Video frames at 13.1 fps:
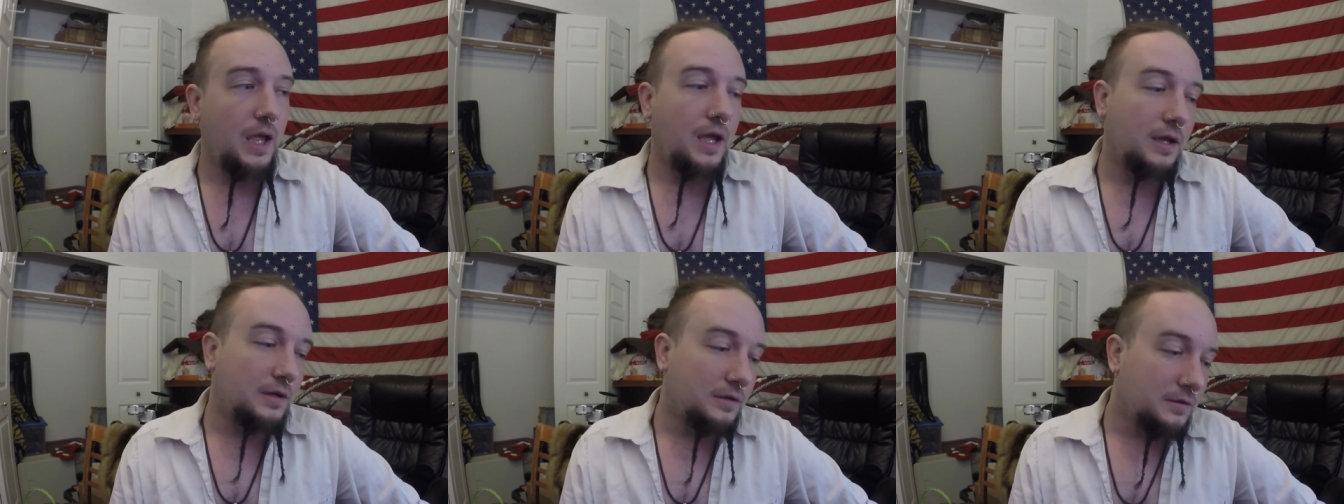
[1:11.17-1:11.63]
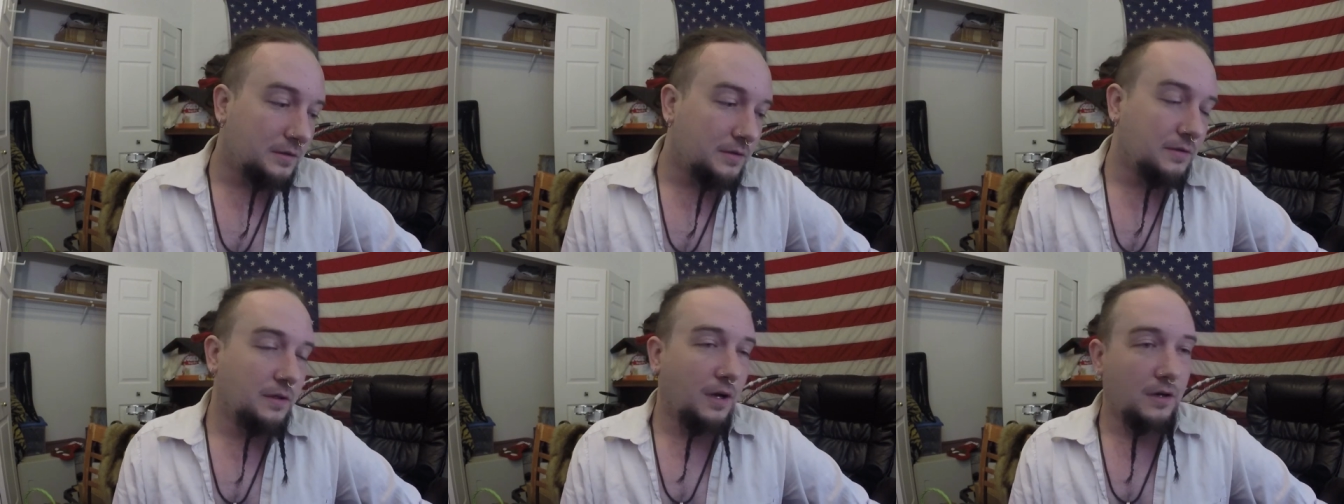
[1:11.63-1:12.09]

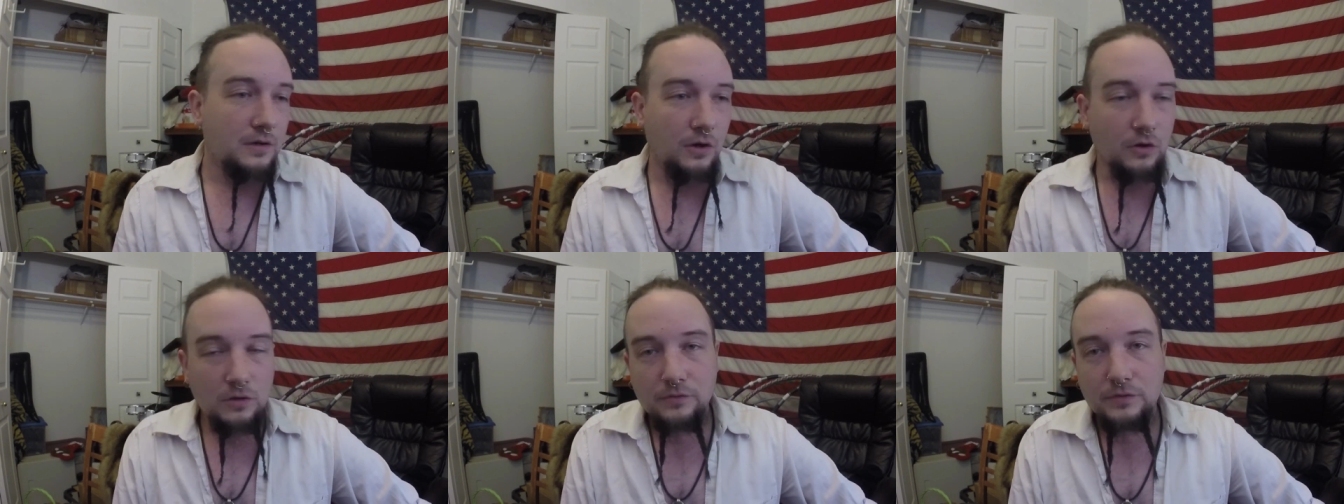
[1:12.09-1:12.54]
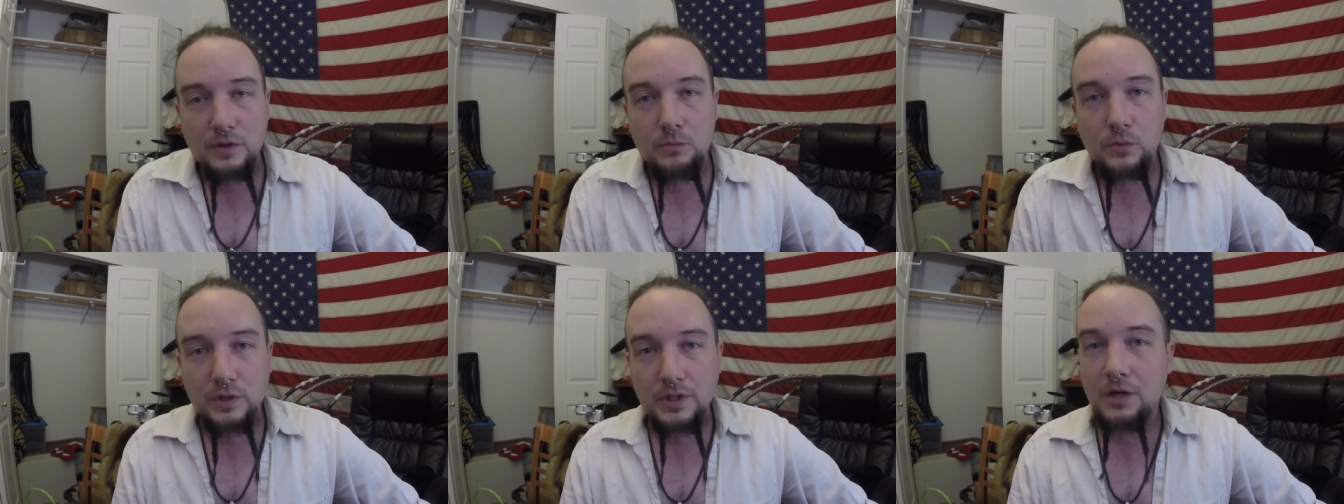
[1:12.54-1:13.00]
and not all of
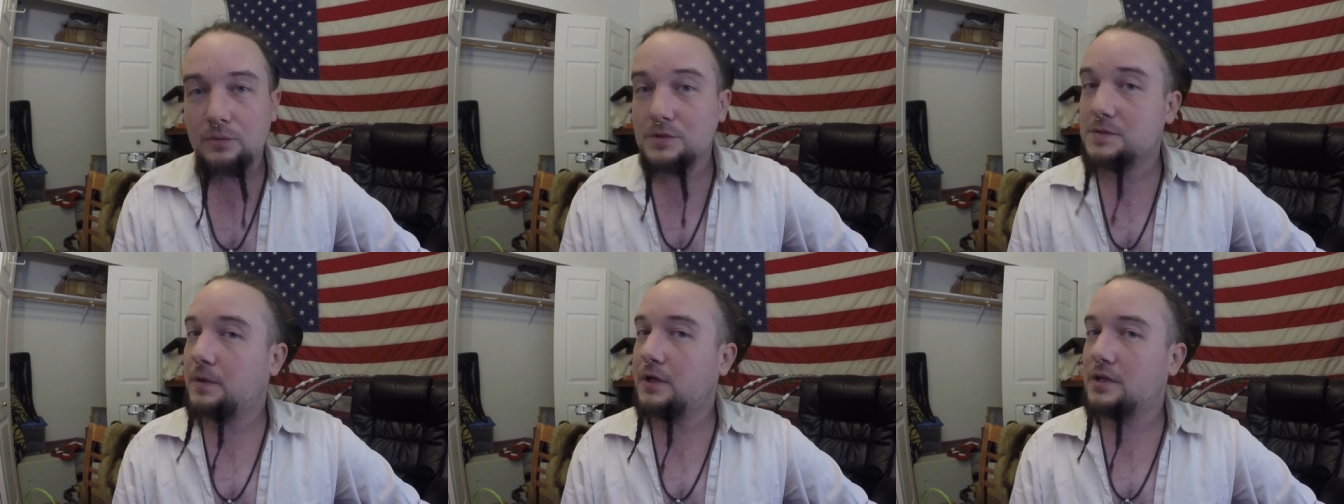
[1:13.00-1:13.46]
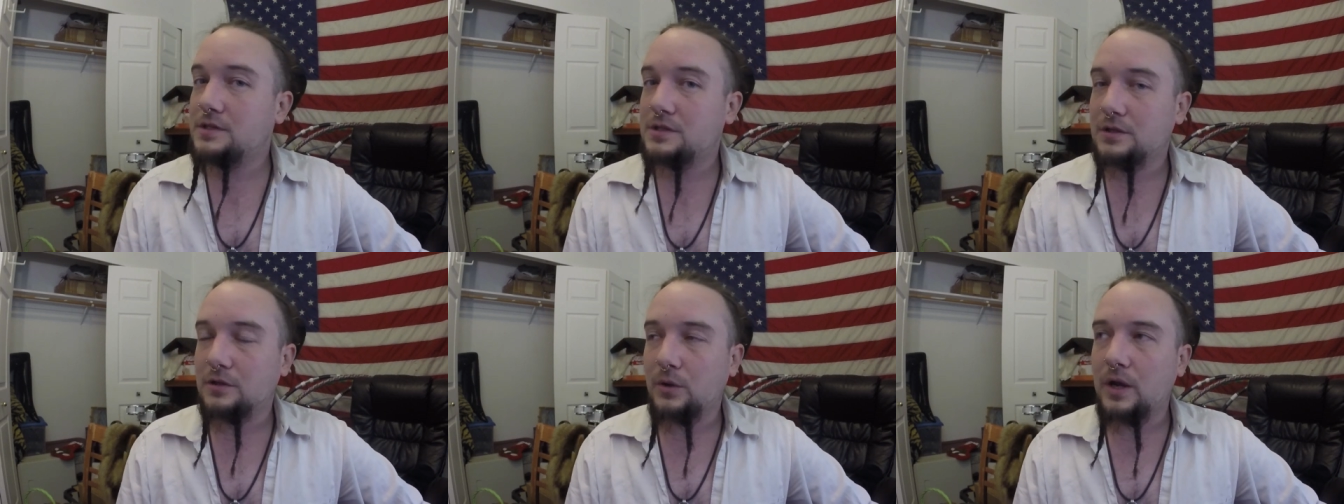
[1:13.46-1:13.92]
them really get responded
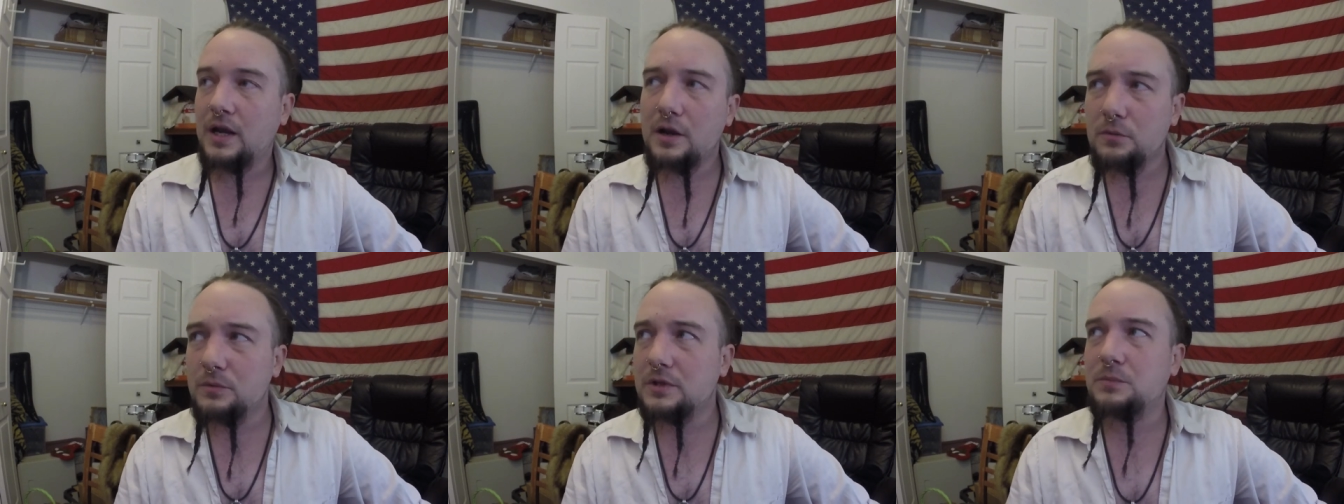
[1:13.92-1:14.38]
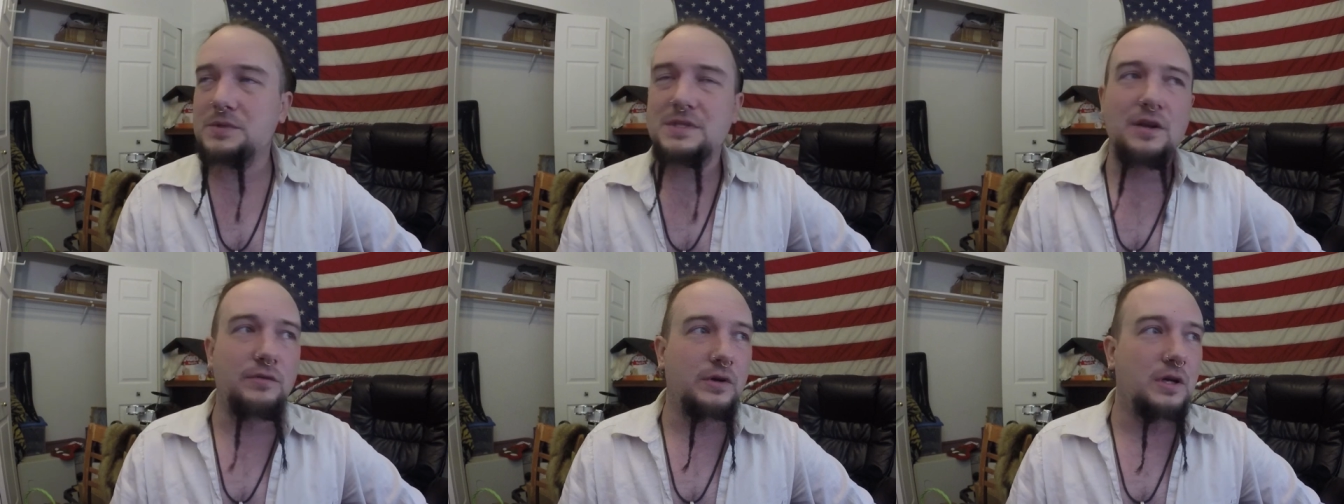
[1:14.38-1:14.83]
to, and I really was
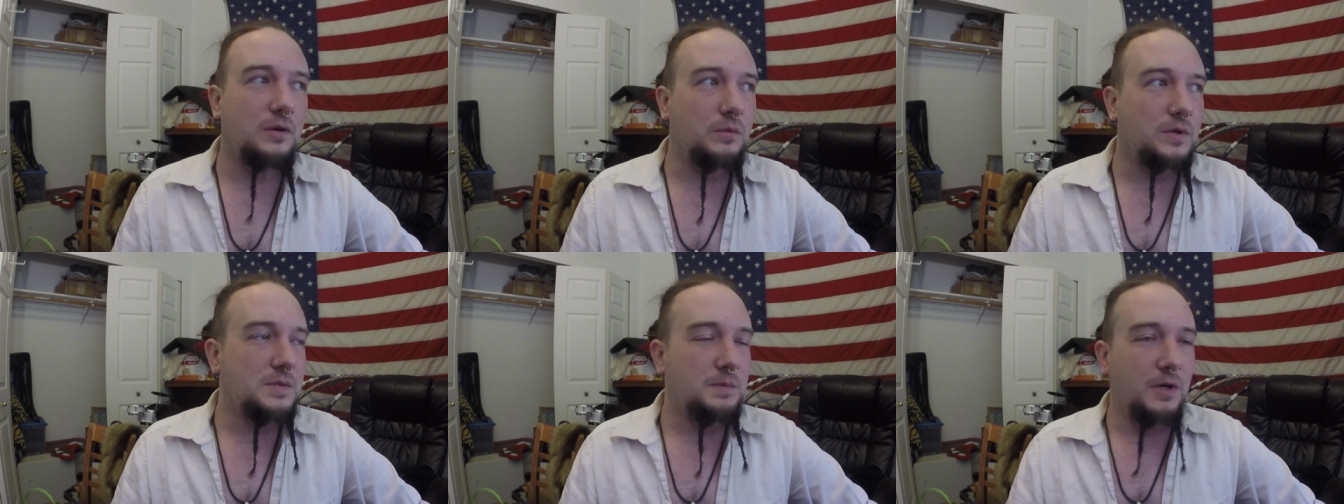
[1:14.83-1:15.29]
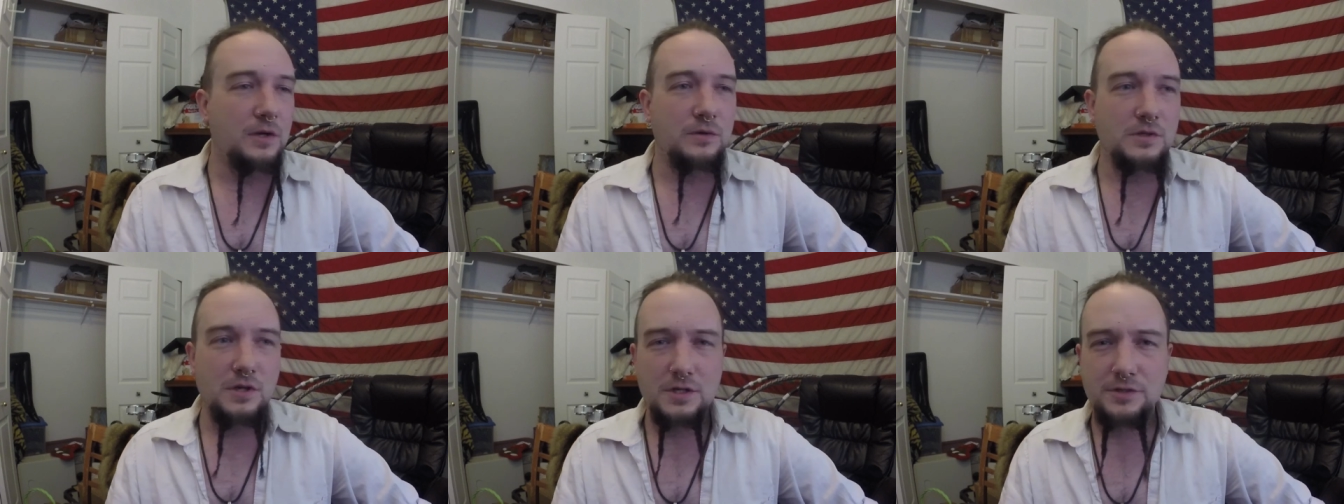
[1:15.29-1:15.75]
never going to respond
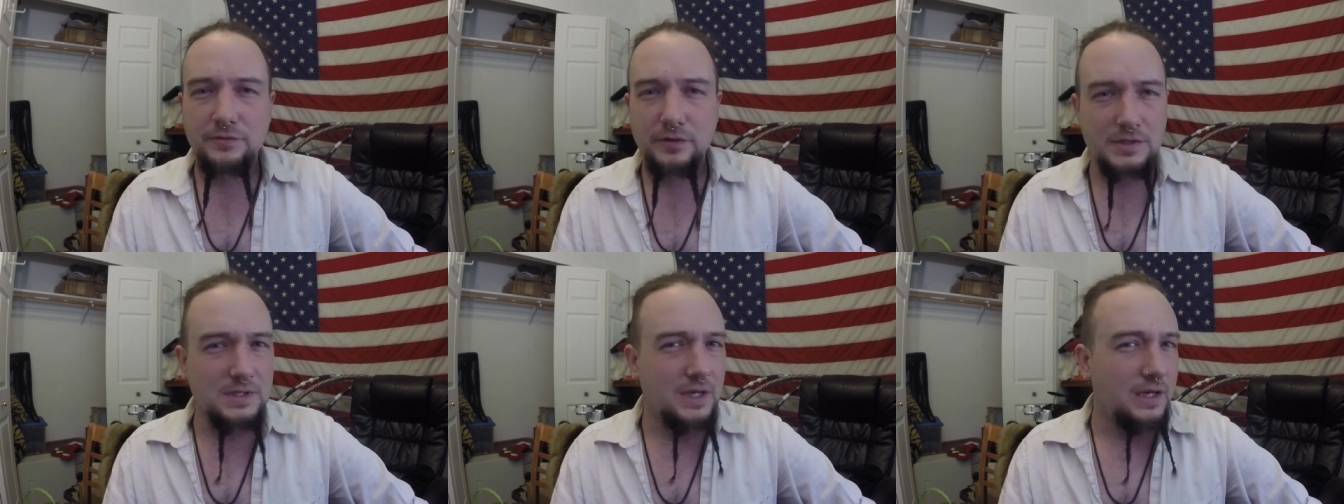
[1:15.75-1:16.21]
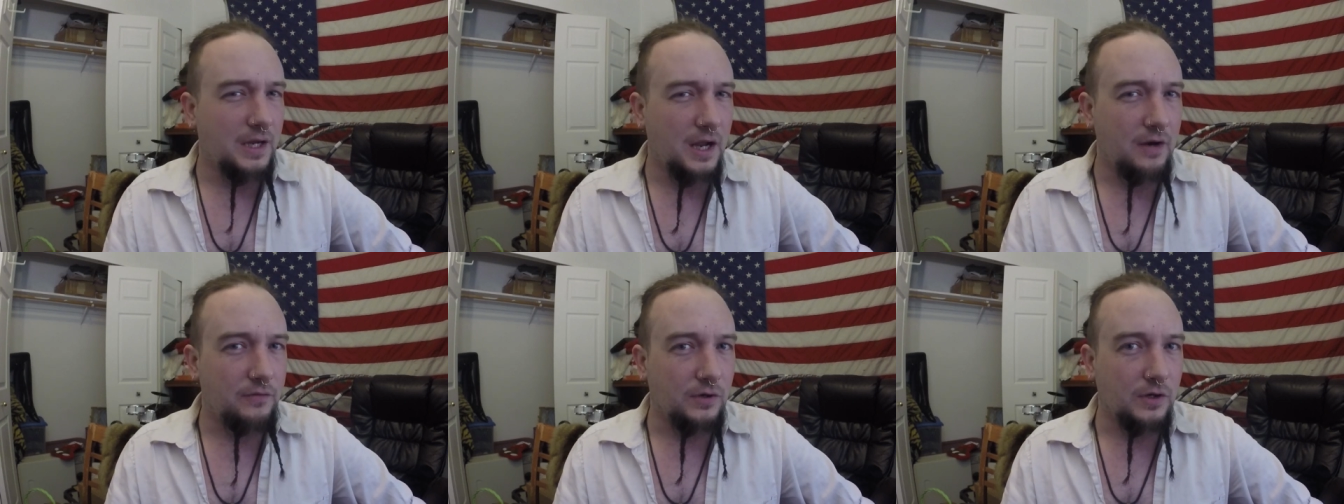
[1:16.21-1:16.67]
to Josh Feuerstein
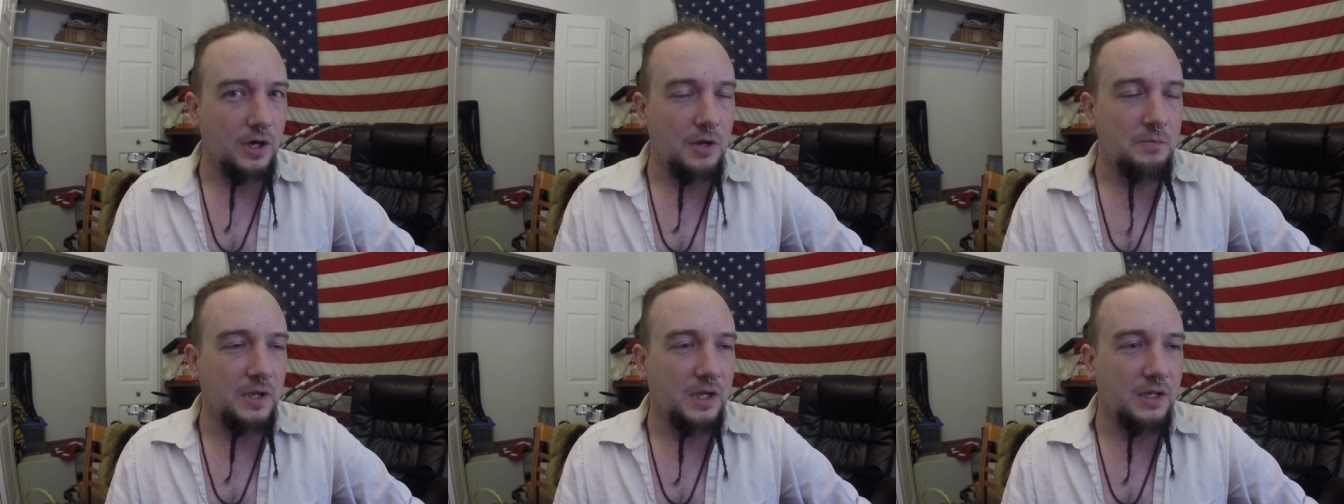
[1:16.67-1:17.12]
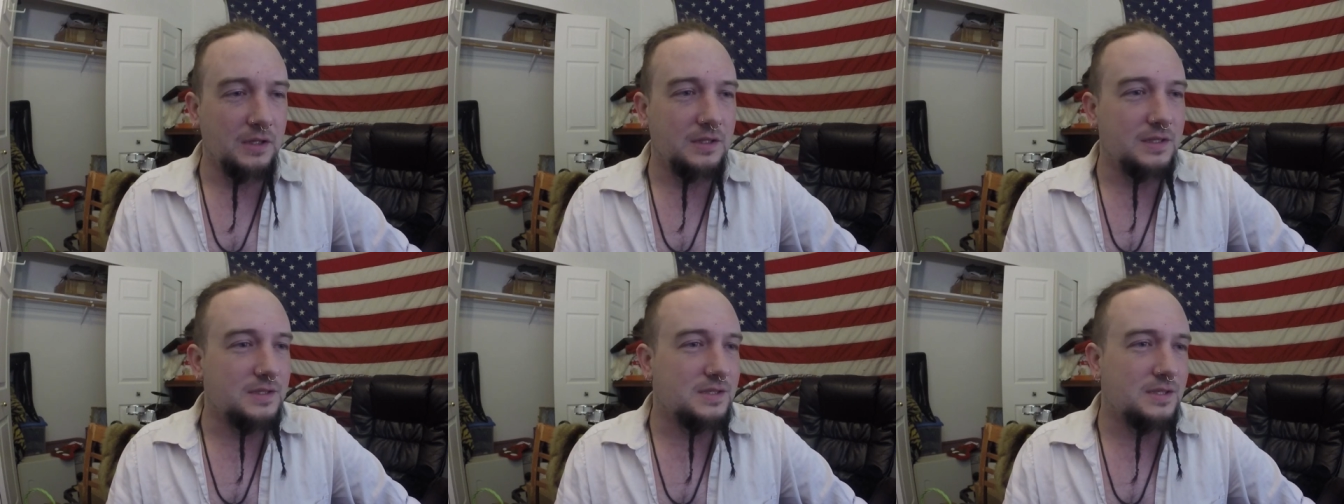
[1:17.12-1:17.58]
ever. I mean,
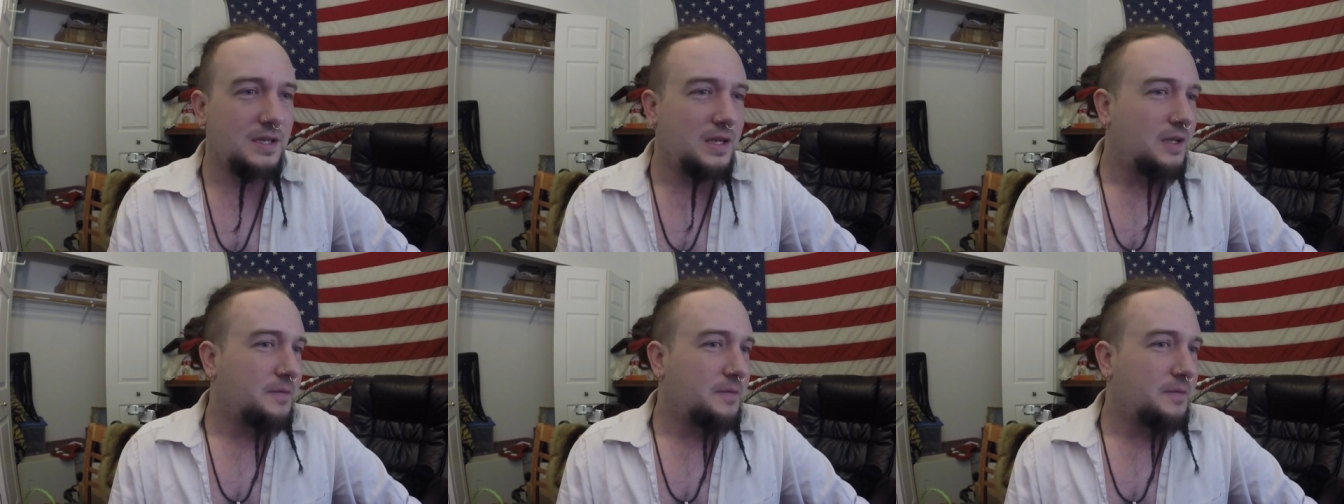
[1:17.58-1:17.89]
this